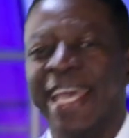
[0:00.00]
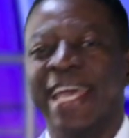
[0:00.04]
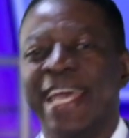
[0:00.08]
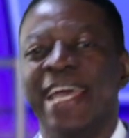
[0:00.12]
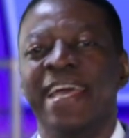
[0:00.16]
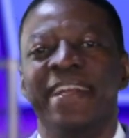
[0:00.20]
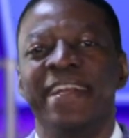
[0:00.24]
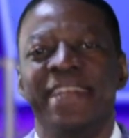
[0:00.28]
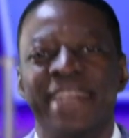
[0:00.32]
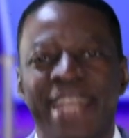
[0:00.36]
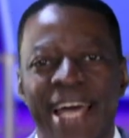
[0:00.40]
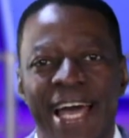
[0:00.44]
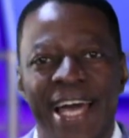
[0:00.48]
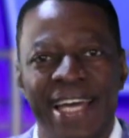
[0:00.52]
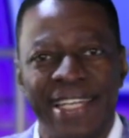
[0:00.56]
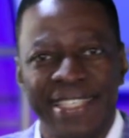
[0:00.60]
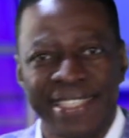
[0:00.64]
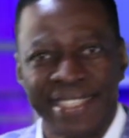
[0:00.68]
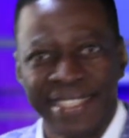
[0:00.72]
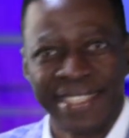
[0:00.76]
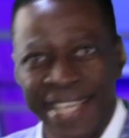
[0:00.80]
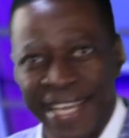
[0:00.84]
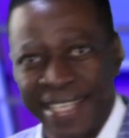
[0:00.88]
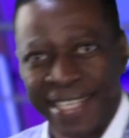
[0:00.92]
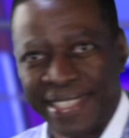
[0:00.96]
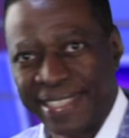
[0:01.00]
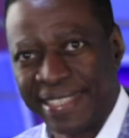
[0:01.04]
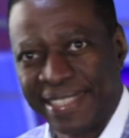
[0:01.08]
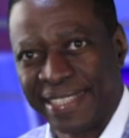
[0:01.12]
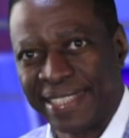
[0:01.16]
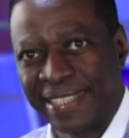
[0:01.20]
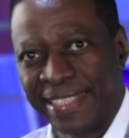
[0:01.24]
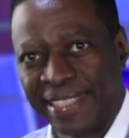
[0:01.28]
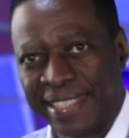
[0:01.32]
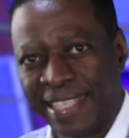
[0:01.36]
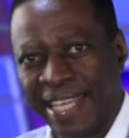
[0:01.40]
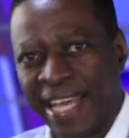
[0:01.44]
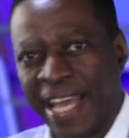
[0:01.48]
And that
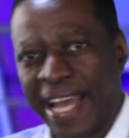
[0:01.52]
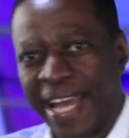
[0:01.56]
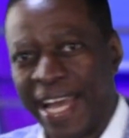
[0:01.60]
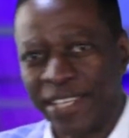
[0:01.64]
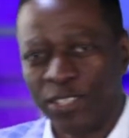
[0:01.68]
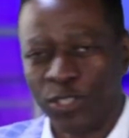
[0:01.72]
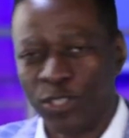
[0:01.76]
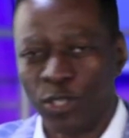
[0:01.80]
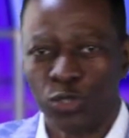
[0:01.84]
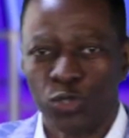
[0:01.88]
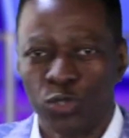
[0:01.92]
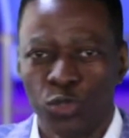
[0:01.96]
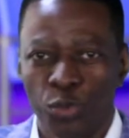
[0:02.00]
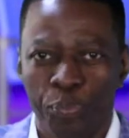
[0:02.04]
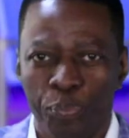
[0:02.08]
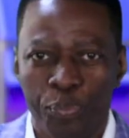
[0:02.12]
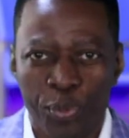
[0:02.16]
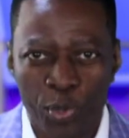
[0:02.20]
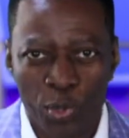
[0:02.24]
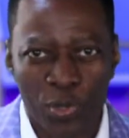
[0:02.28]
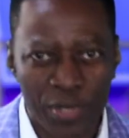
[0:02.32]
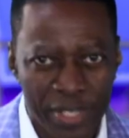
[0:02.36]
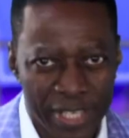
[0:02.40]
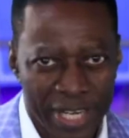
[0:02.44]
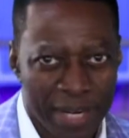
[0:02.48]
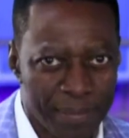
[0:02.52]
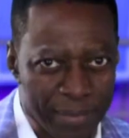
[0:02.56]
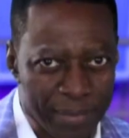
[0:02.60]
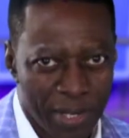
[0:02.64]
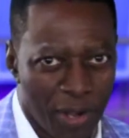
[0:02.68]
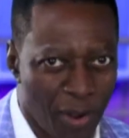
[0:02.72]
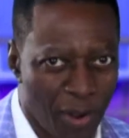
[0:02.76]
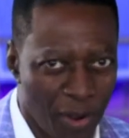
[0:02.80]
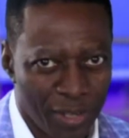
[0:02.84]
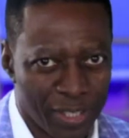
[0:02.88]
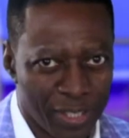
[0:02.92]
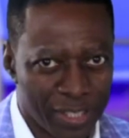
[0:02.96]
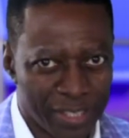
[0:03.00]
scarcity has also programmed
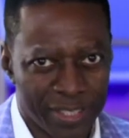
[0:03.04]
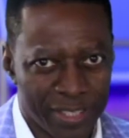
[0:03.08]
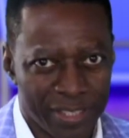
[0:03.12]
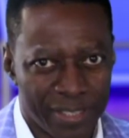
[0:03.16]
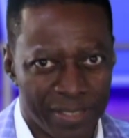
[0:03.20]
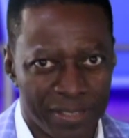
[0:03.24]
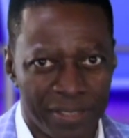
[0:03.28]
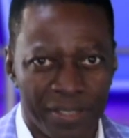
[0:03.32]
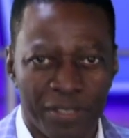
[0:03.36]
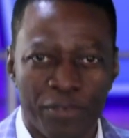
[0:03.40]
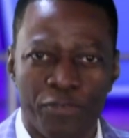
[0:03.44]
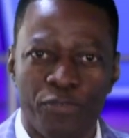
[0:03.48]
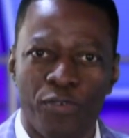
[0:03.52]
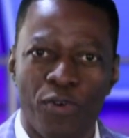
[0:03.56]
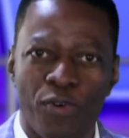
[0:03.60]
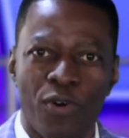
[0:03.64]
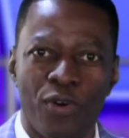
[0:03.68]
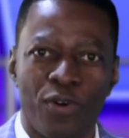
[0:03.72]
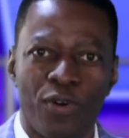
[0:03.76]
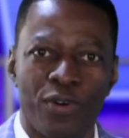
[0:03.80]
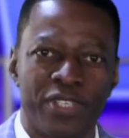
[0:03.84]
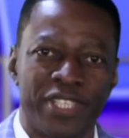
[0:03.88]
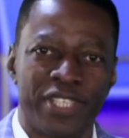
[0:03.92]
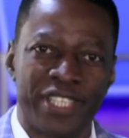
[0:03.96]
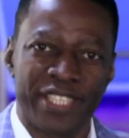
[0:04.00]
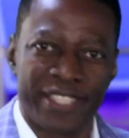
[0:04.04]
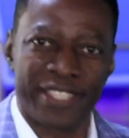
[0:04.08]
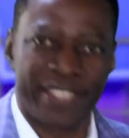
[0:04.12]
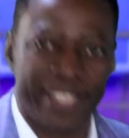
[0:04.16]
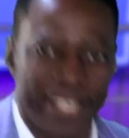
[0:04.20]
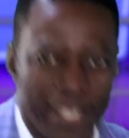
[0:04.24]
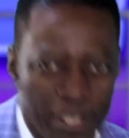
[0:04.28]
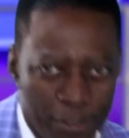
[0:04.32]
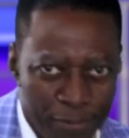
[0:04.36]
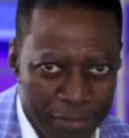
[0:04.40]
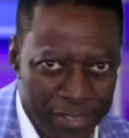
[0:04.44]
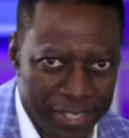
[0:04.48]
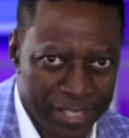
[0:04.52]
us for
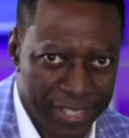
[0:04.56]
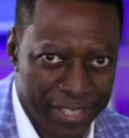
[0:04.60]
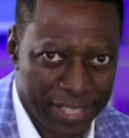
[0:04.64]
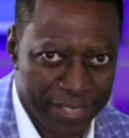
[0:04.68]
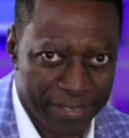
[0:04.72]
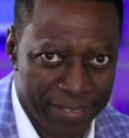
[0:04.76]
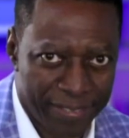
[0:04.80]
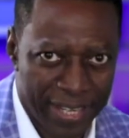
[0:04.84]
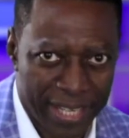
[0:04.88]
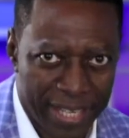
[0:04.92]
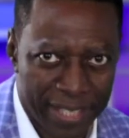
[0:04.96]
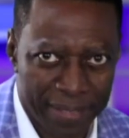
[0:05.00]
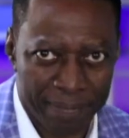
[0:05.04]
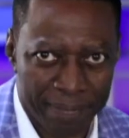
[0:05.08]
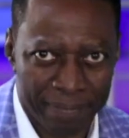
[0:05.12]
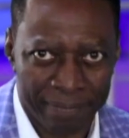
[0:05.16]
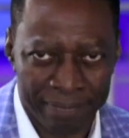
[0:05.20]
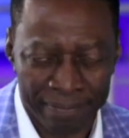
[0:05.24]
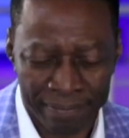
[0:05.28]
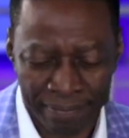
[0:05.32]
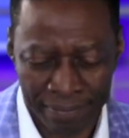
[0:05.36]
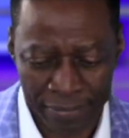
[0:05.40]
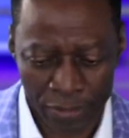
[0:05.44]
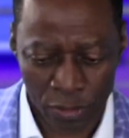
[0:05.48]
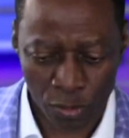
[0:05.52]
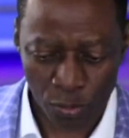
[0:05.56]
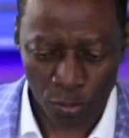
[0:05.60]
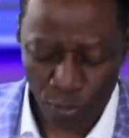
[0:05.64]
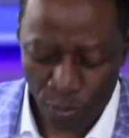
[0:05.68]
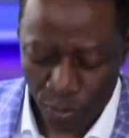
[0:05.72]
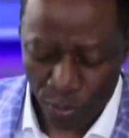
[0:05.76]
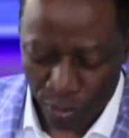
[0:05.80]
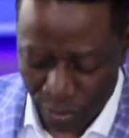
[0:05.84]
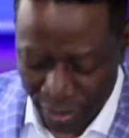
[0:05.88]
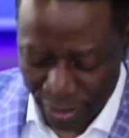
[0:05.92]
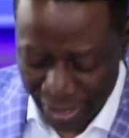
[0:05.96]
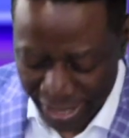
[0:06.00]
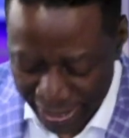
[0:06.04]
selfishness, right? So we
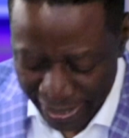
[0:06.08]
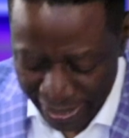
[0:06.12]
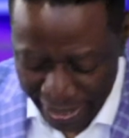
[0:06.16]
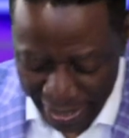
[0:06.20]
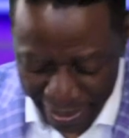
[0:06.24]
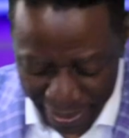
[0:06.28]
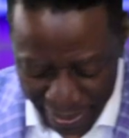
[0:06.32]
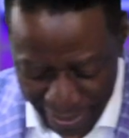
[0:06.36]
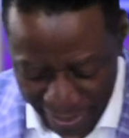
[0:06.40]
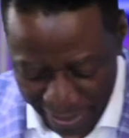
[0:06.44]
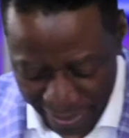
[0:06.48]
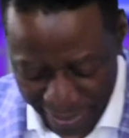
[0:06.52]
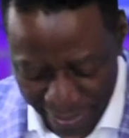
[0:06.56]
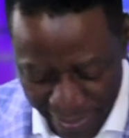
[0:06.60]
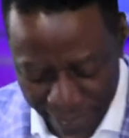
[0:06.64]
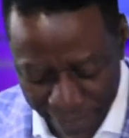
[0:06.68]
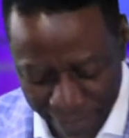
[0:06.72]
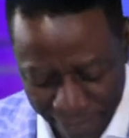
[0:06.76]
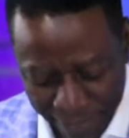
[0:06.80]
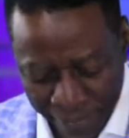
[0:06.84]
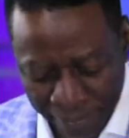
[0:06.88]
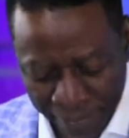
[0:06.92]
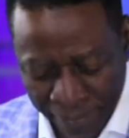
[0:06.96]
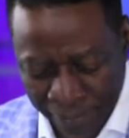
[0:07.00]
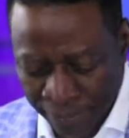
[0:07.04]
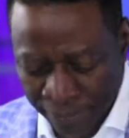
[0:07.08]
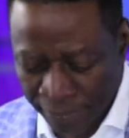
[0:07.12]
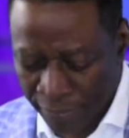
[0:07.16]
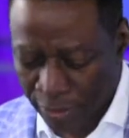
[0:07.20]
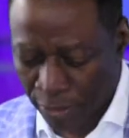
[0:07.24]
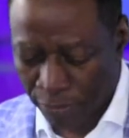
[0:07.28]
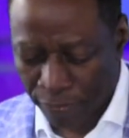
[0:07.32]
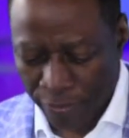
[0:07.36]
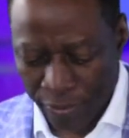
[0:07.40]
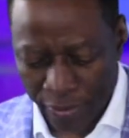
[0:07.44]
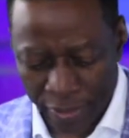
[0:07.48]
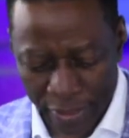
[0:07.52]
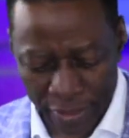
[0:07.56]
want to get ahead
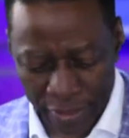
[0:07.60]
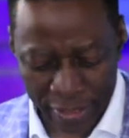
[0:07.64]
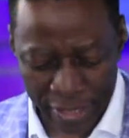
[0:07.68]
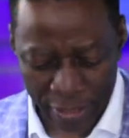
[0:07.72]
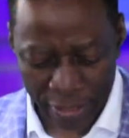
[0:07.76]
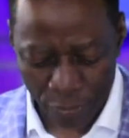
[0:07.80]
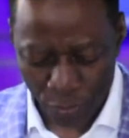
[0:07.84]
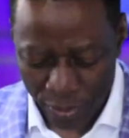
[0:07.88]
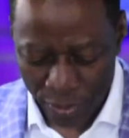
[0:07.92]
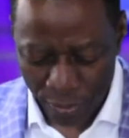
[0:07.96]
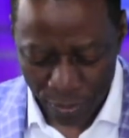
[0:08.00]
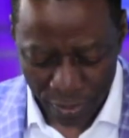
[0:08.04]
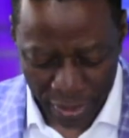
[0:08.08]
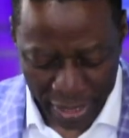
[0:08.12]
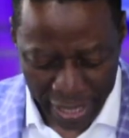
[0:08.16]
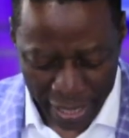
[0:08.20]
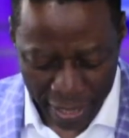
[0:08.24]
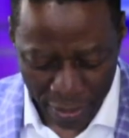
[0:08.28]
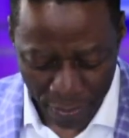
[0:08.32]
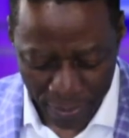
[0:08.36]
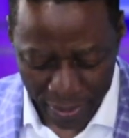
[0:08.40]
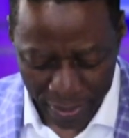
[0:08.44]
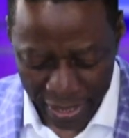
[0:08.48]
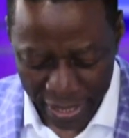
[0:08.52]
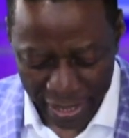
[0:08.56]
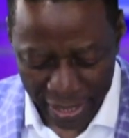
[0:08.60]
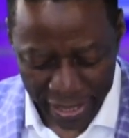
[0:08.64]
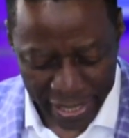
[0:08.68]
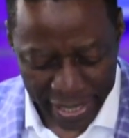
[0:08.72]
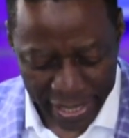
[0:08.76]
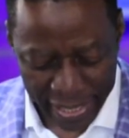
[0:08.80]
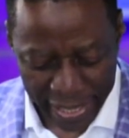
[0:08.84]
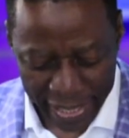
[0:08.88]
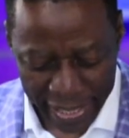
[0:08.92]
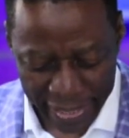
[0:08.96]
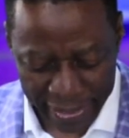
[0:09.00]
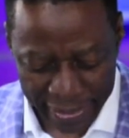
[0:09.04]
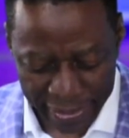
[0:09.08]
of others and we don't care whether
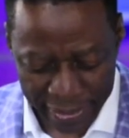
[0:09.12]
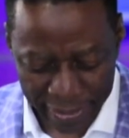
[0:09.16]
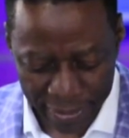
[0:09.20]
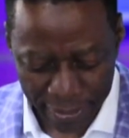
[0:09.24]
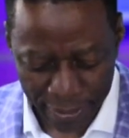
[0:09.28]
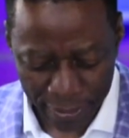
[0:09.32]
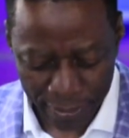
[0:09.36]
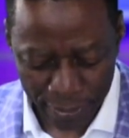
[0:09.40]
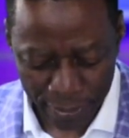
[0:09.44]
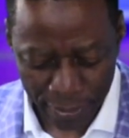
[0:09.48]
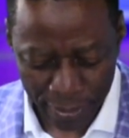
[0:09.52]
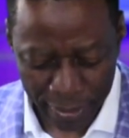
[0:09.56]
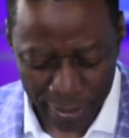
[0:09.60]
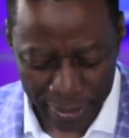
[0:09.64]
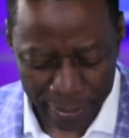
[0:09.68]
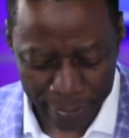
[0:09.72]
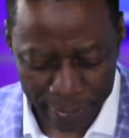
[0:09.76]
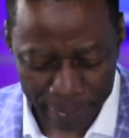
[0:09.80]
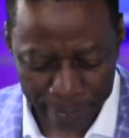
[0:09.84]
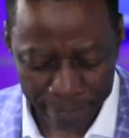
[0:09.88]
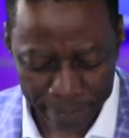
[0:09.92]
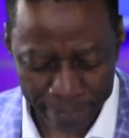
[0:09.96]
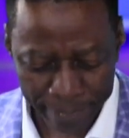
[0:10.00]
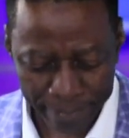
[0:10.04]
they get or not.